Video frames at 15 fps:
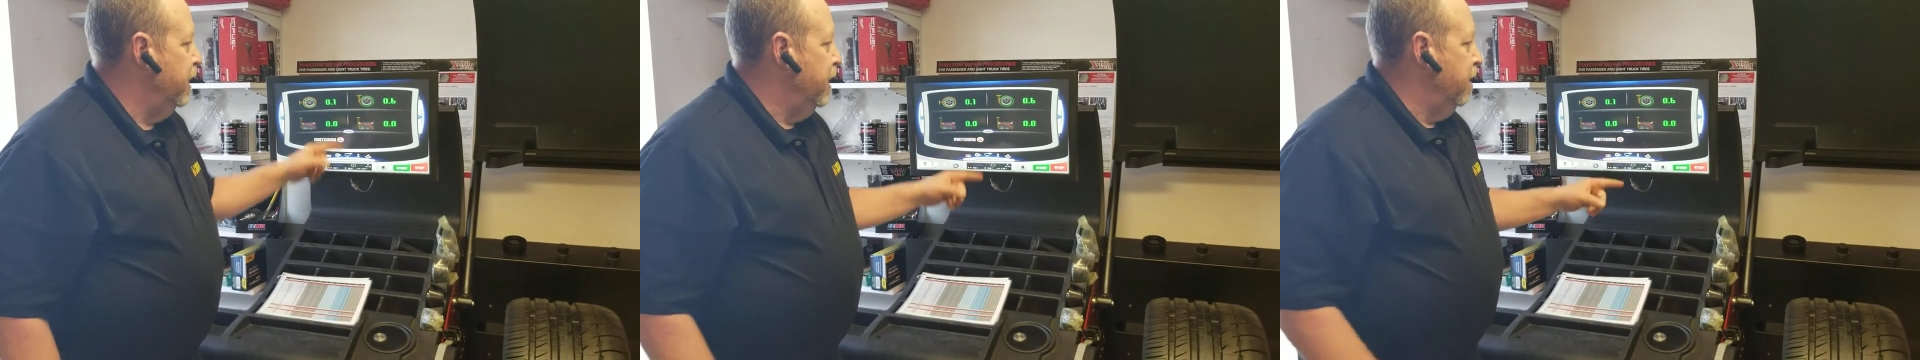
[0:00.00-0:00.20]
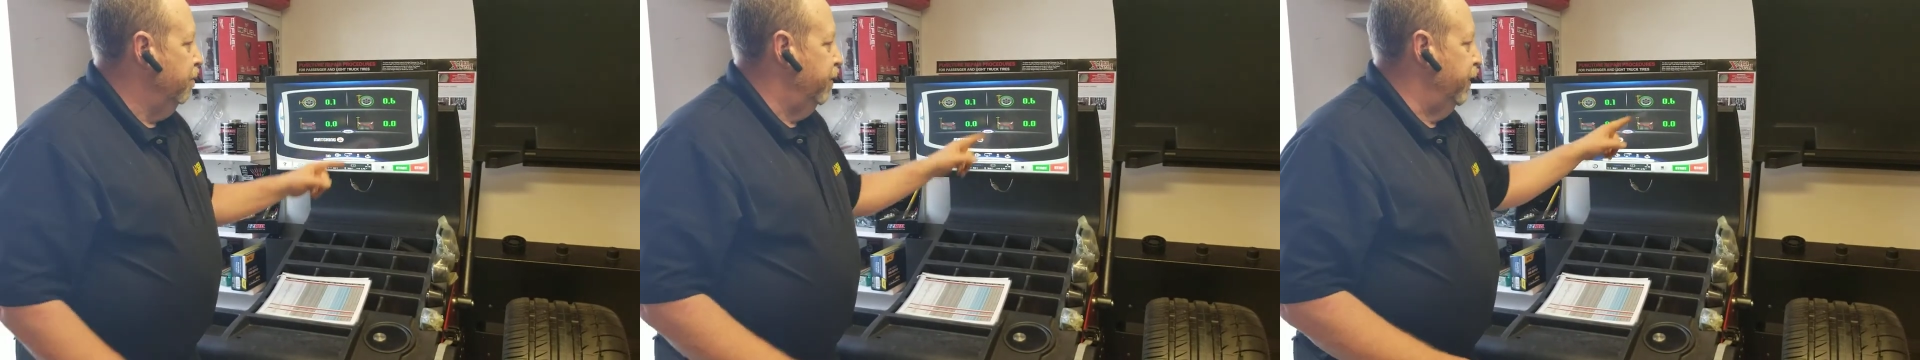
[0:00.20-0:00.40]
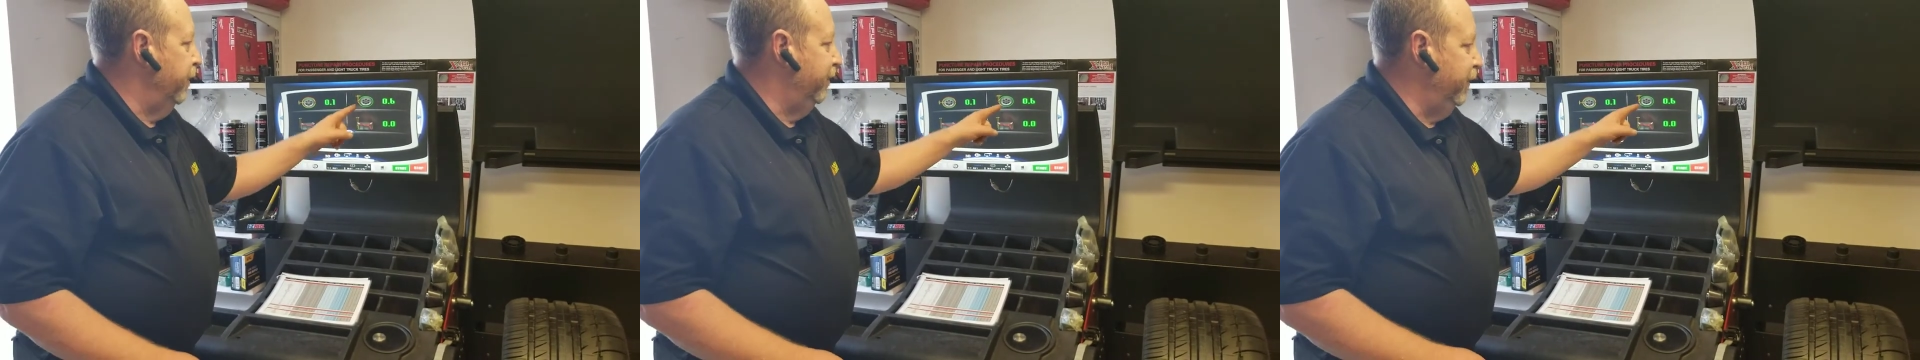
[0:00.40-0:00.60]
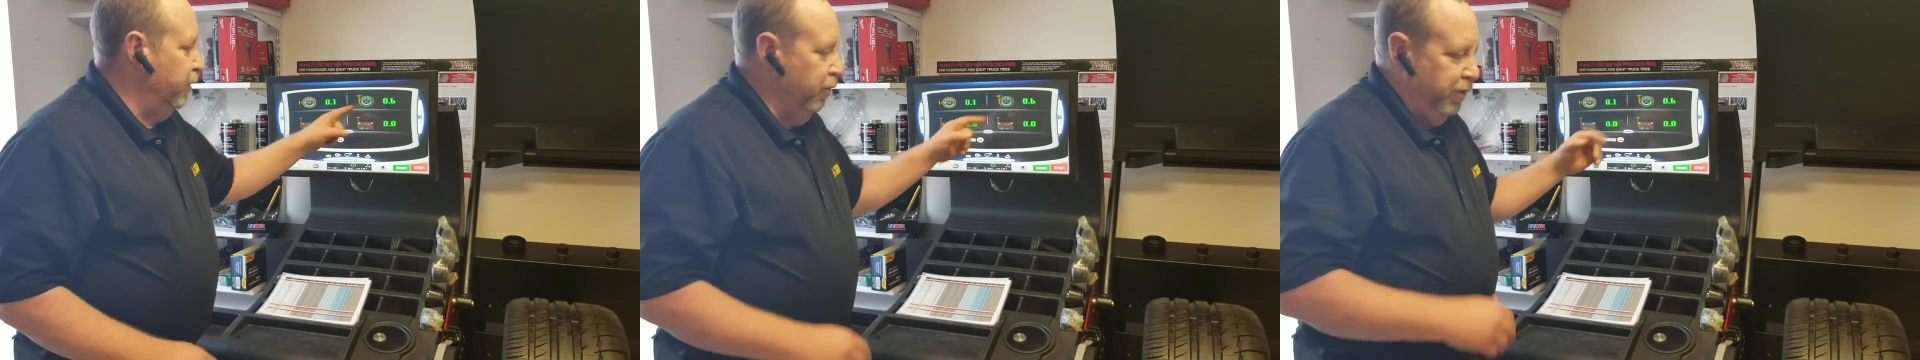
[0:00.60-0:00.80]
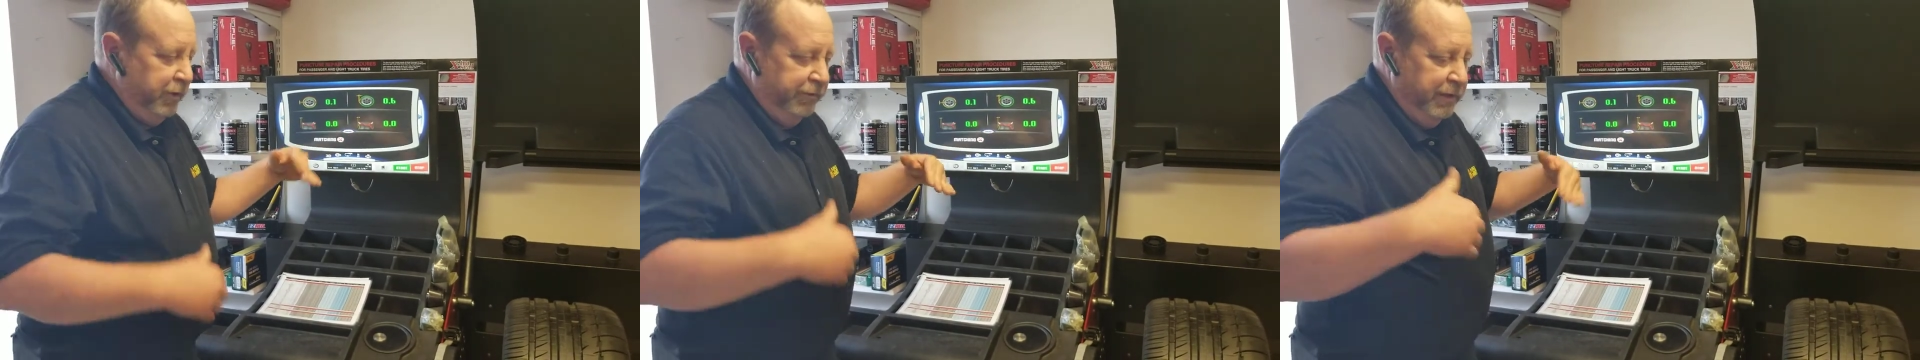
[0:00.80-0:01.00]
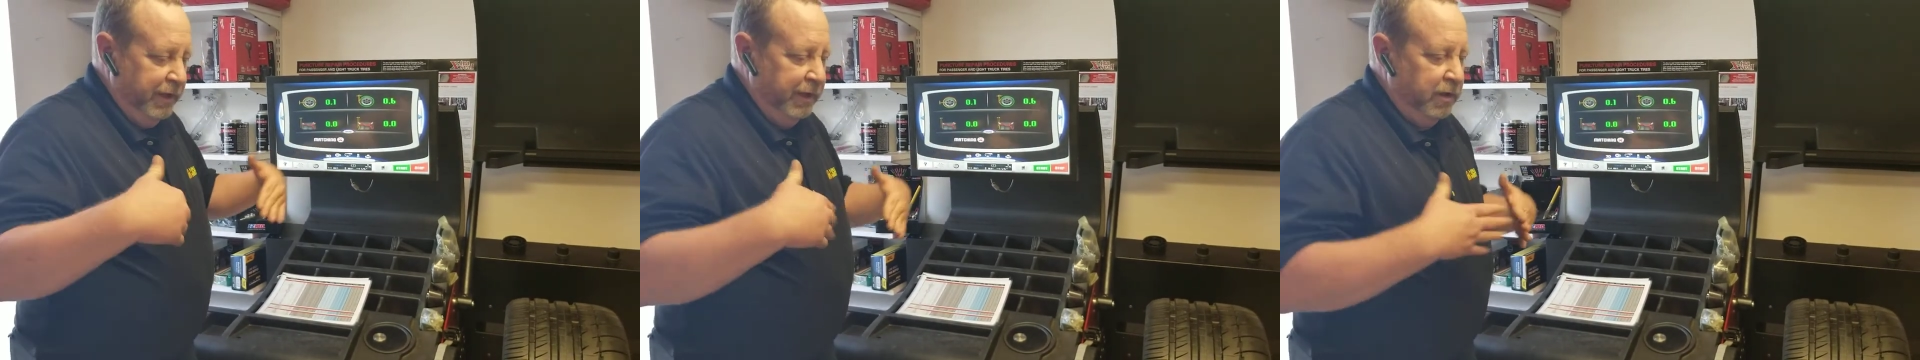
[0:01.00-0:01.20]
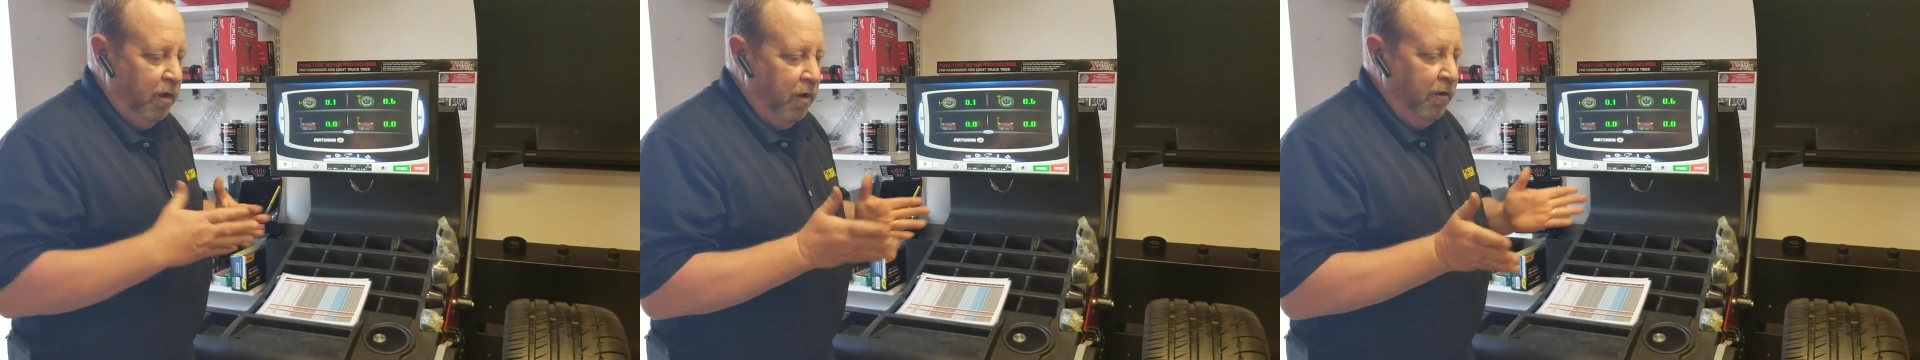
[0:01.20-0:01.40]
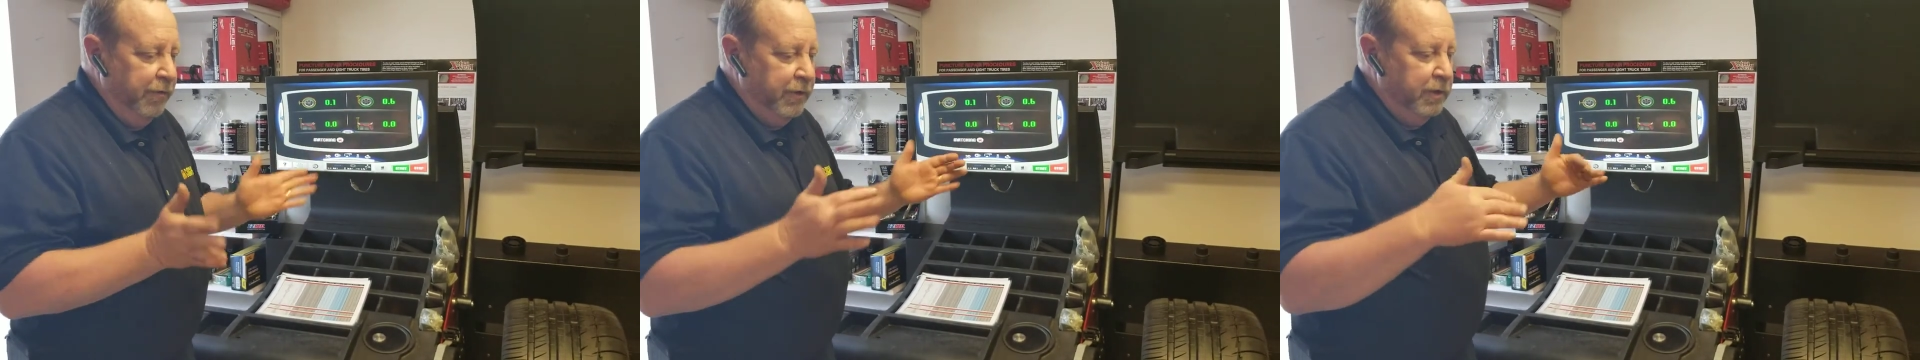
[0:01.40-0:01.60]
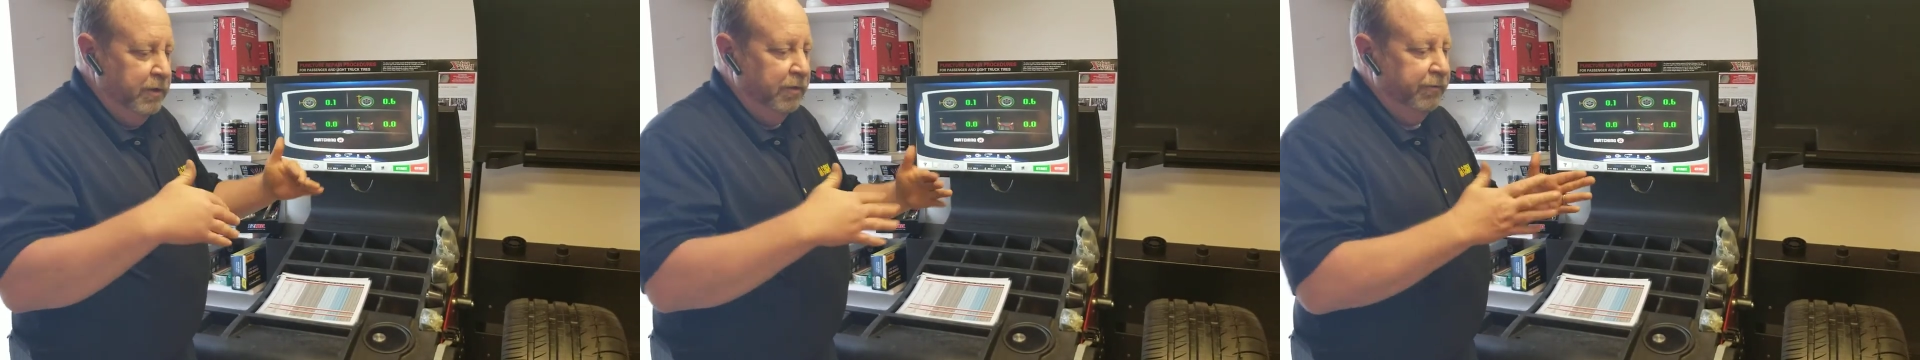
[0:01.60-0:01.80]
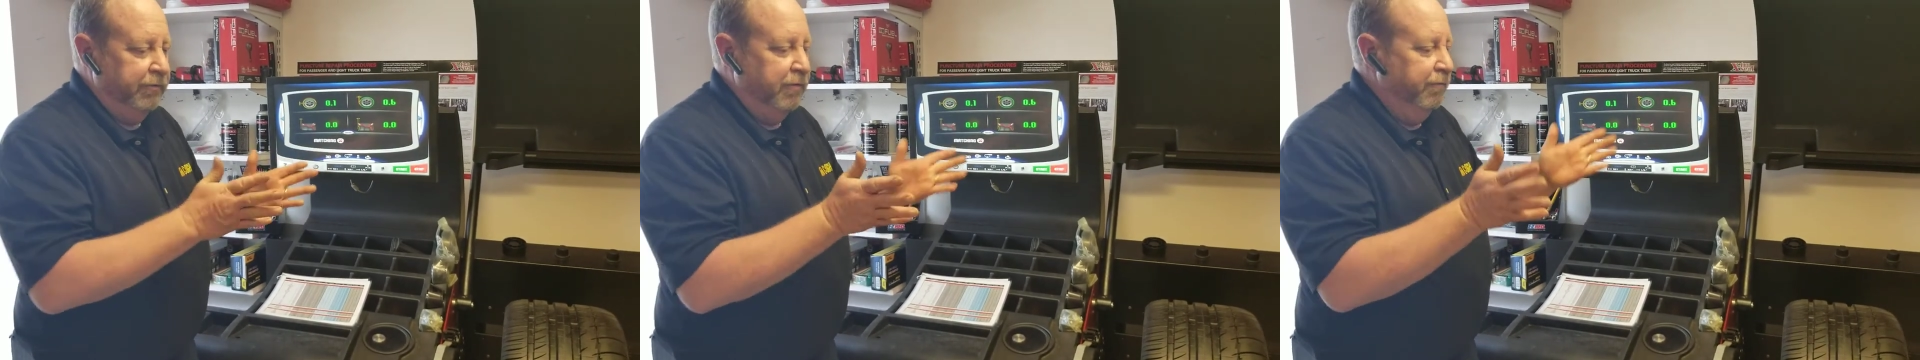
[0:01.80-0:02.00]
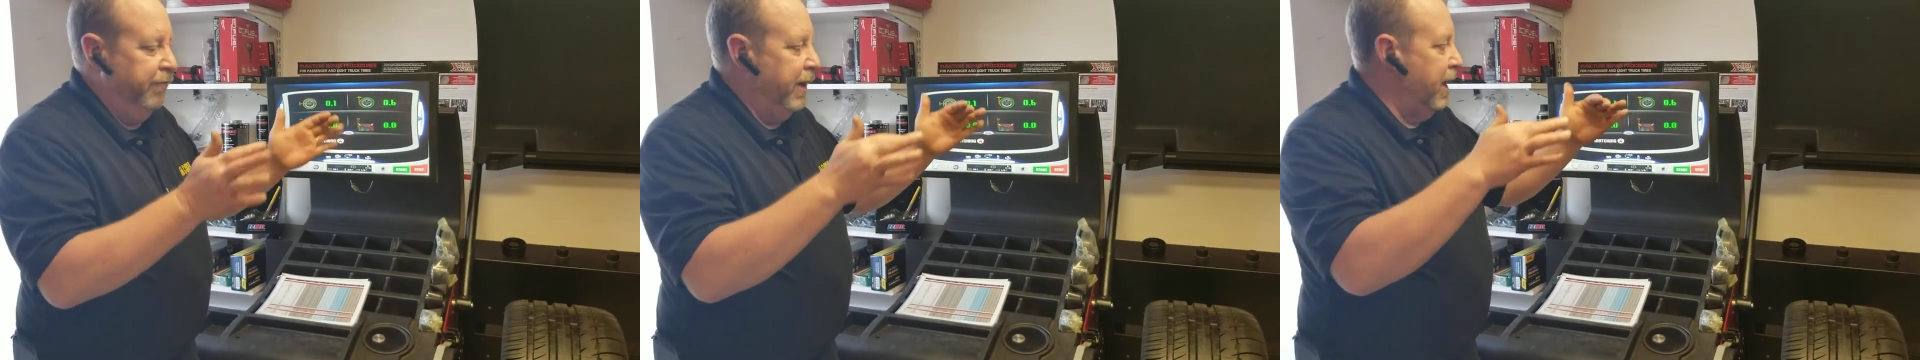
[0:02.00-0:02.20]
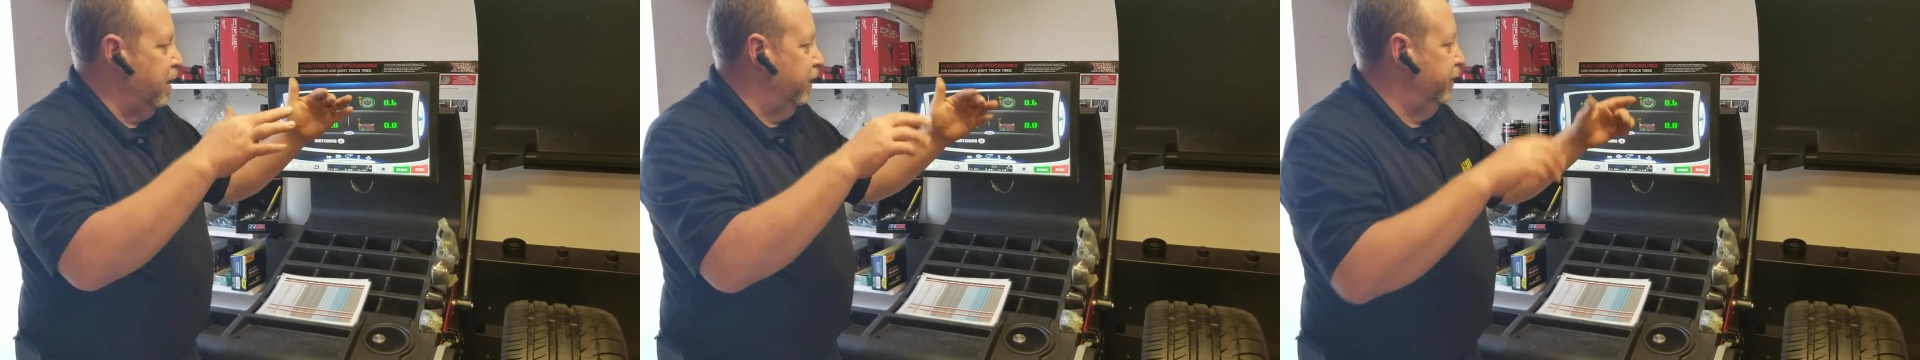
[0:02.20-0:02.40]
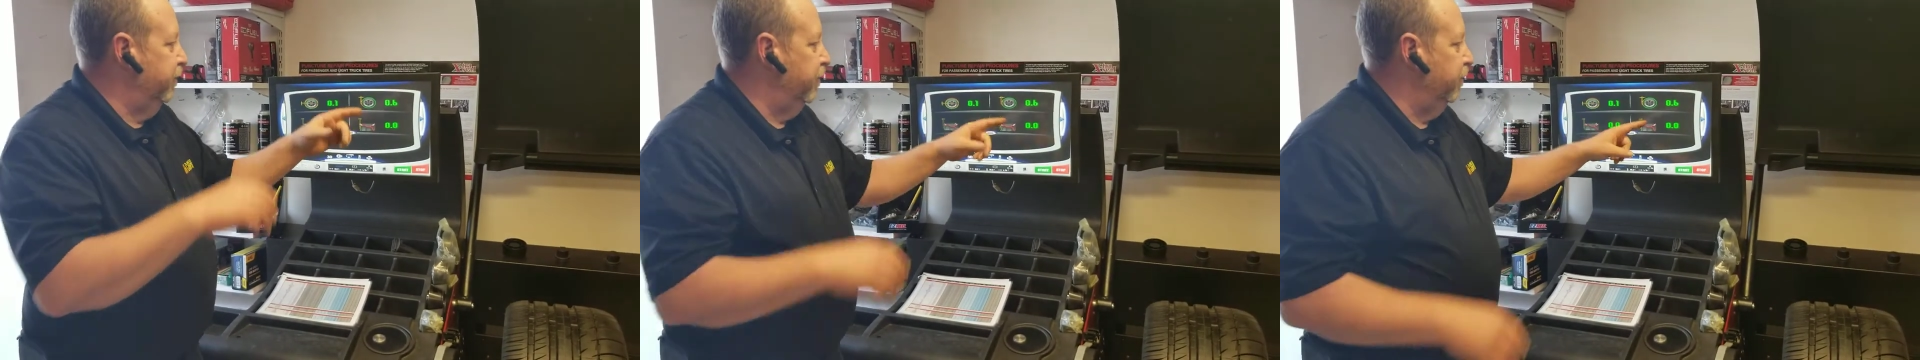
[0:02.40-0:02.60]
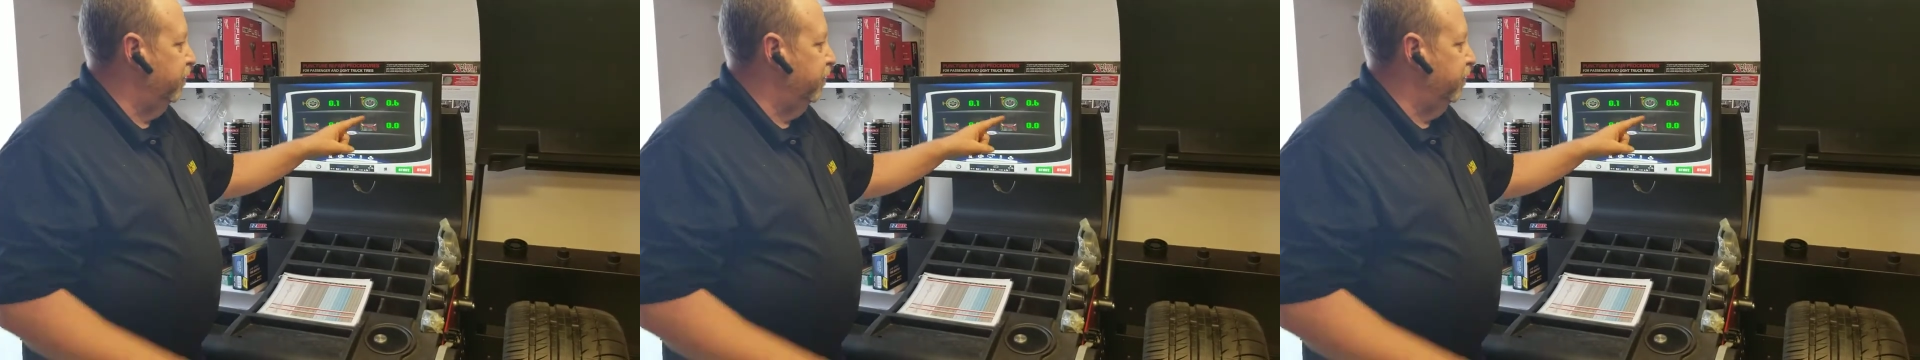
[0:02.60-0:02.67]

But if you were to take all the hills and valleys